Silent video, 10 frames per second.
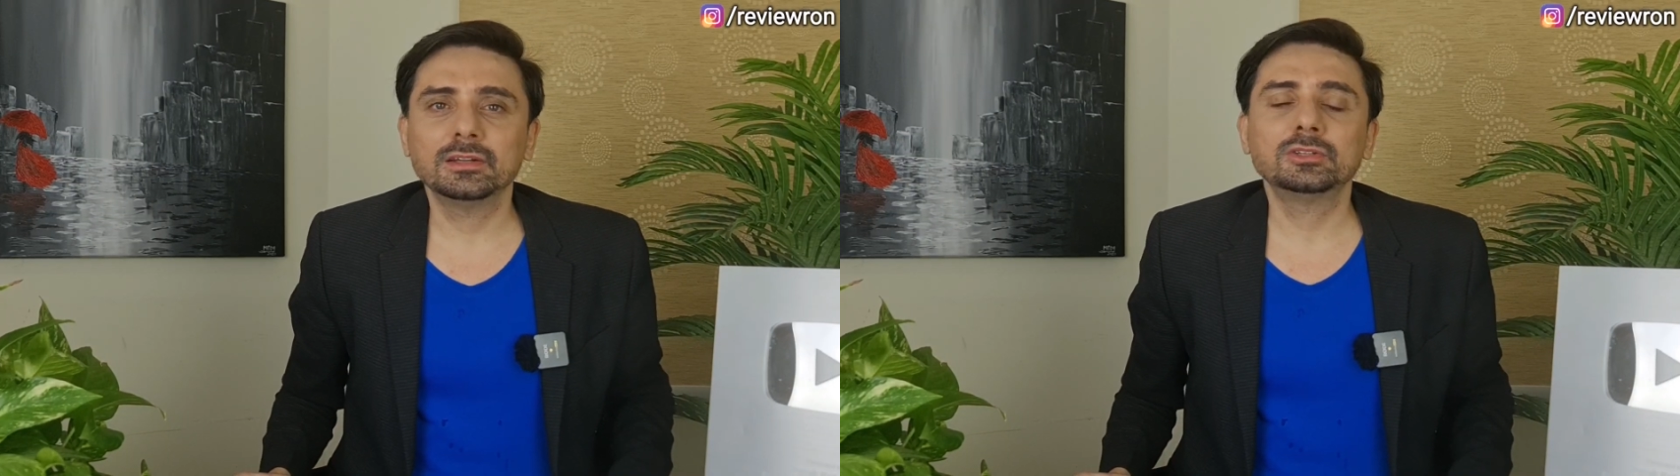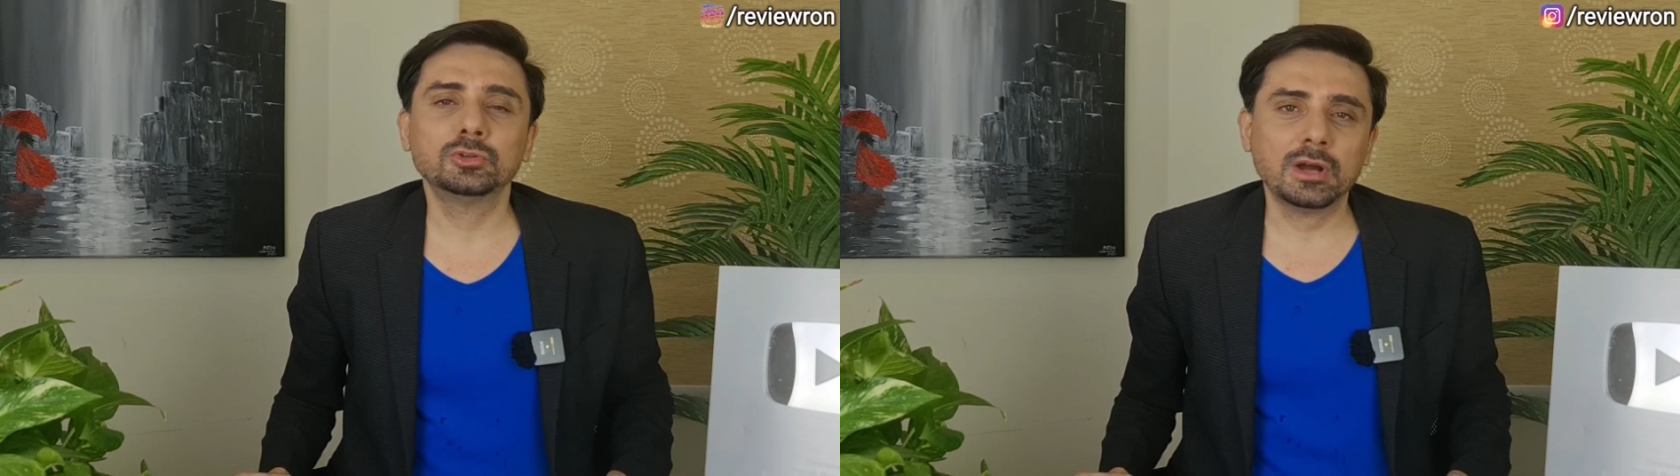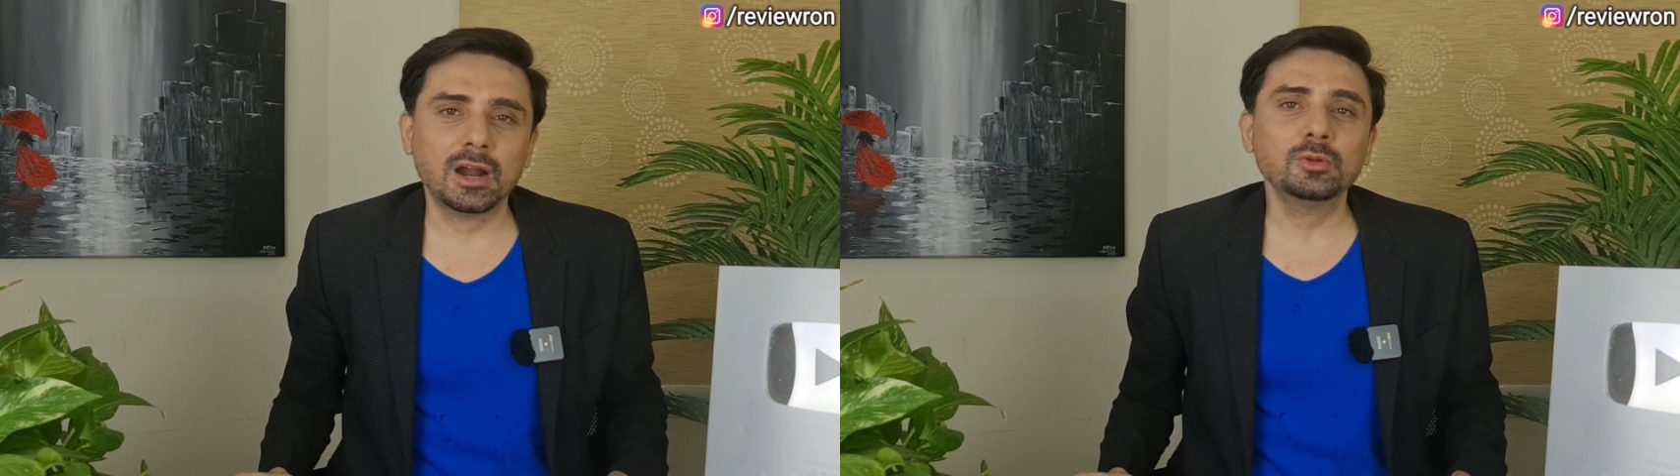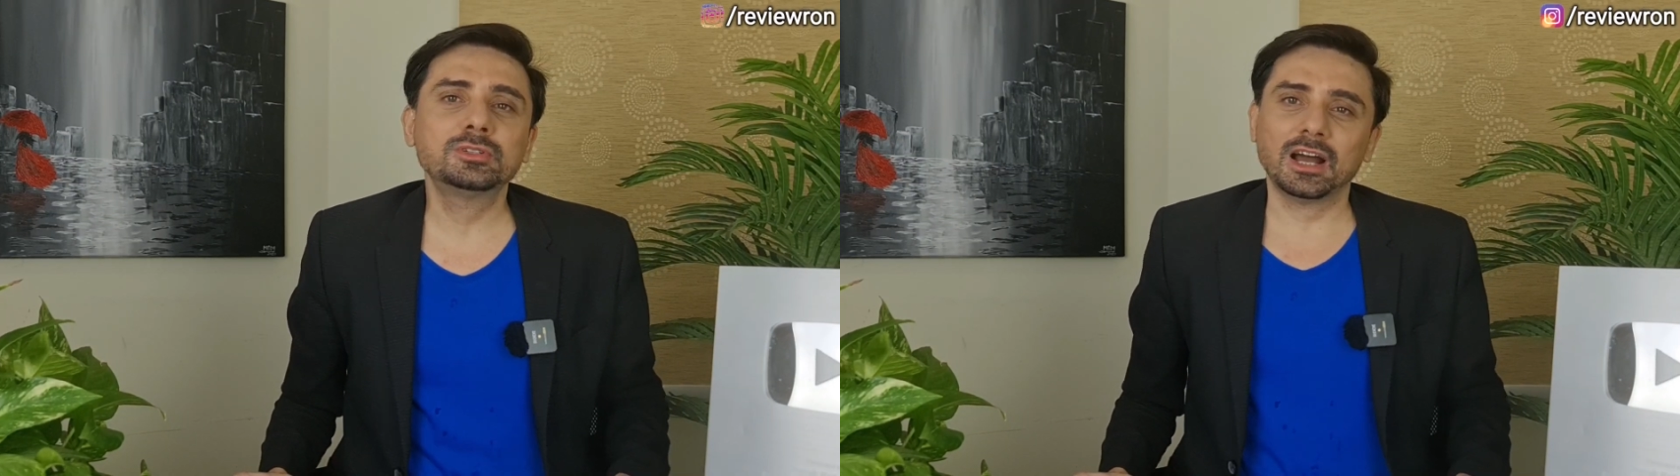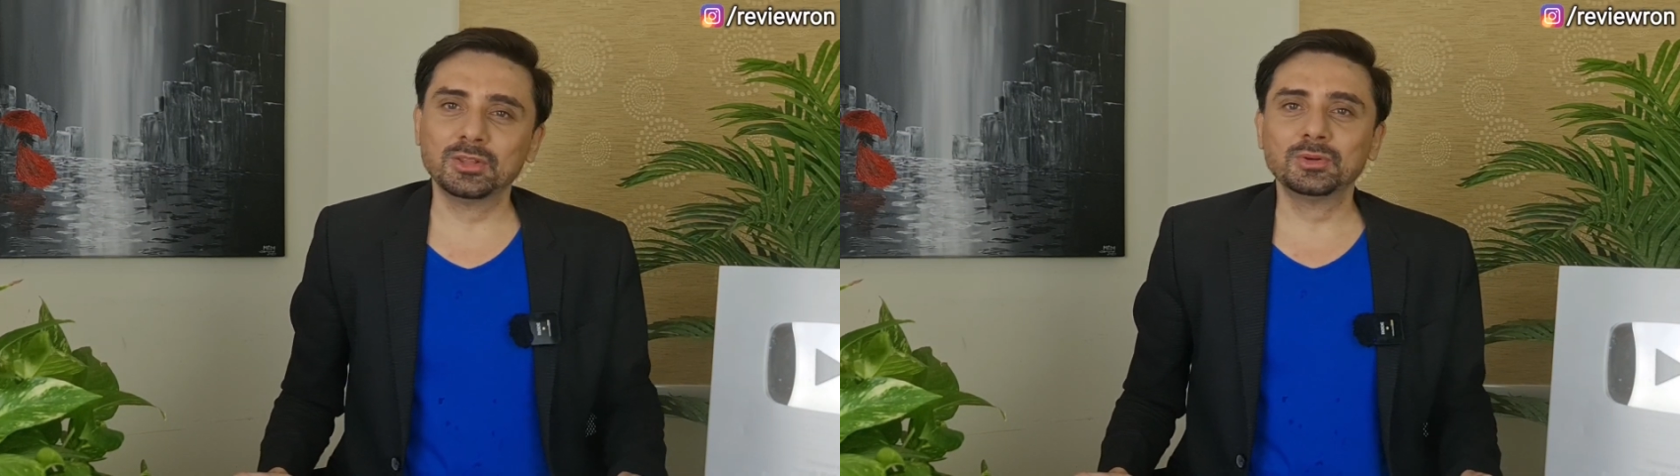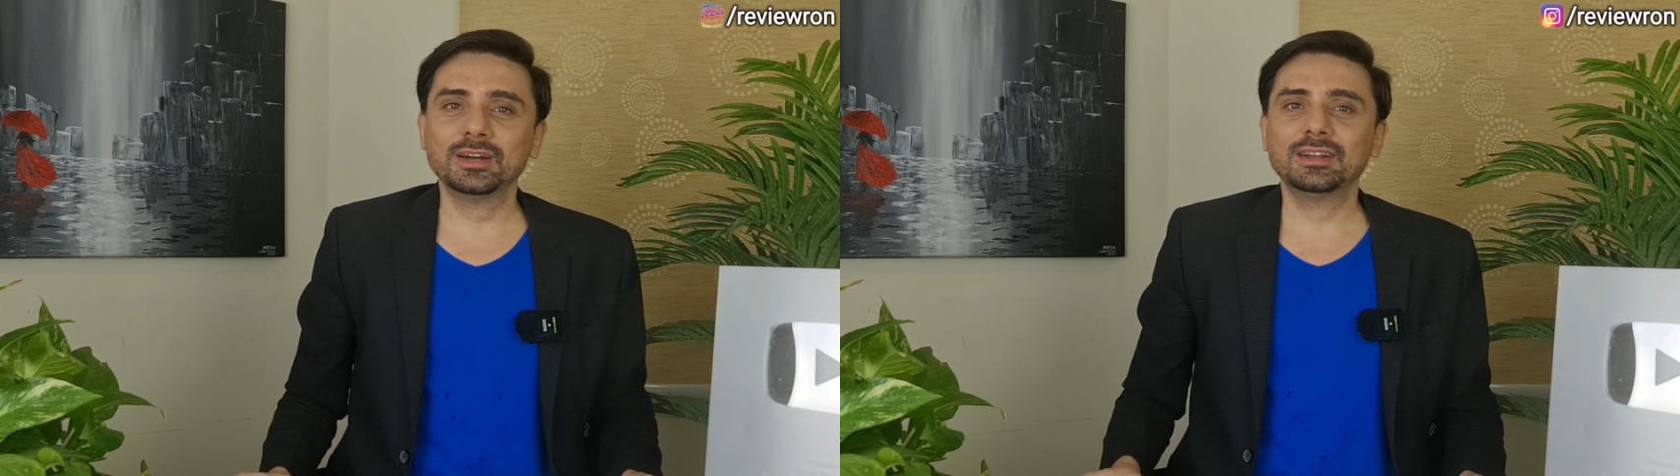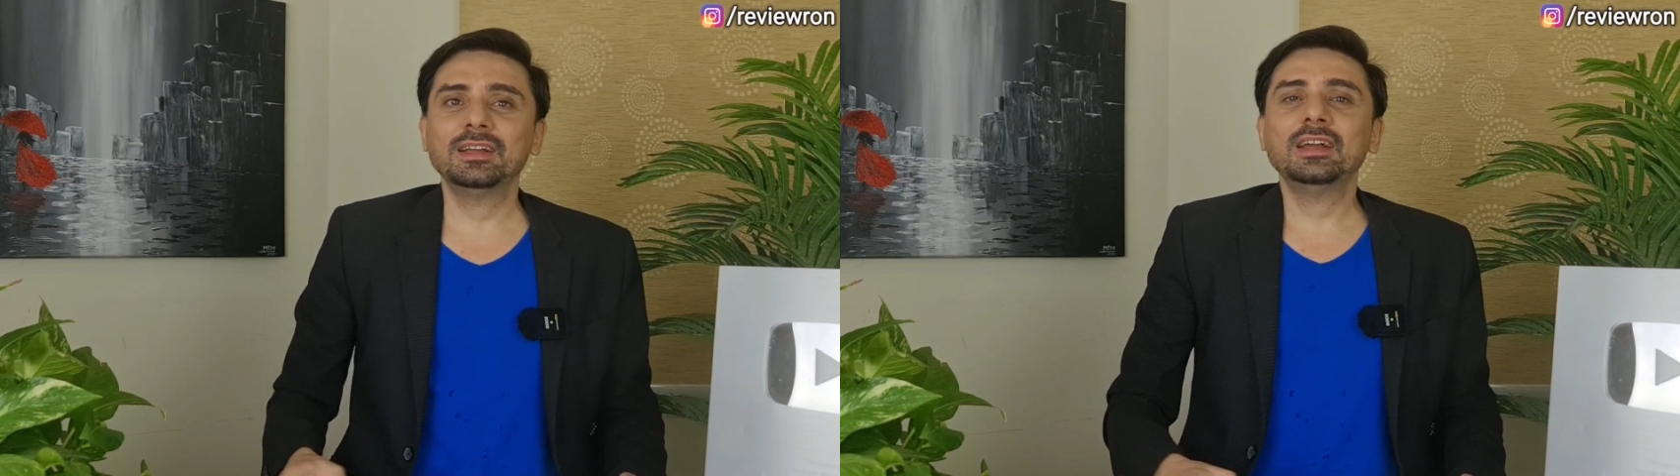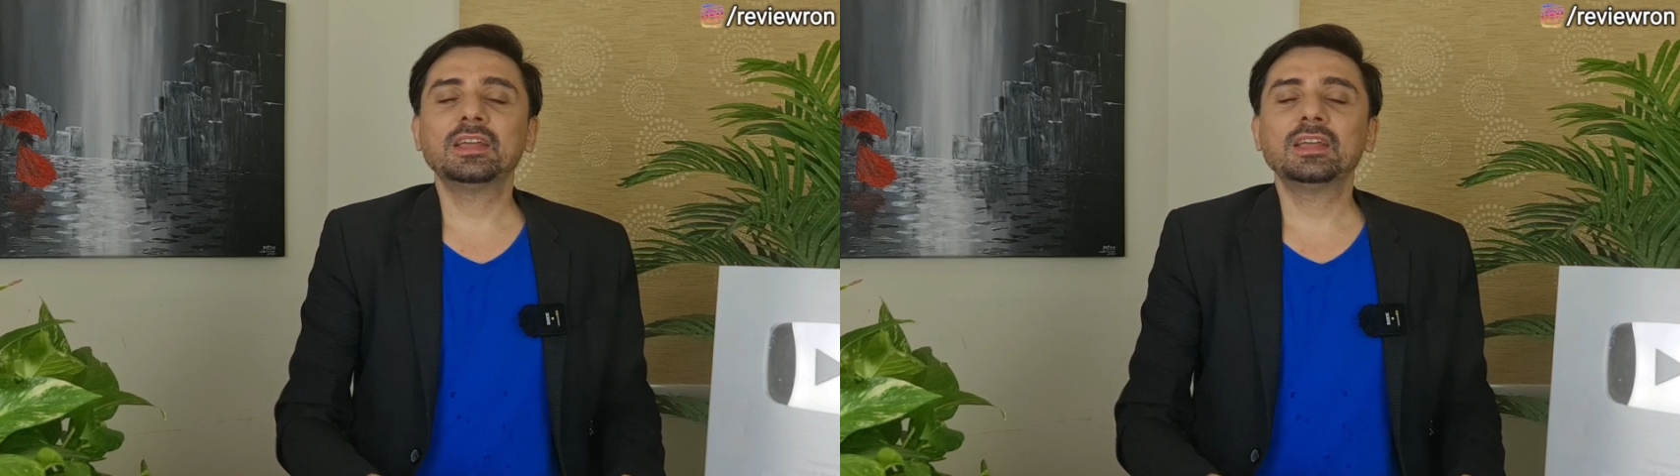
the Jugadu Jadugar,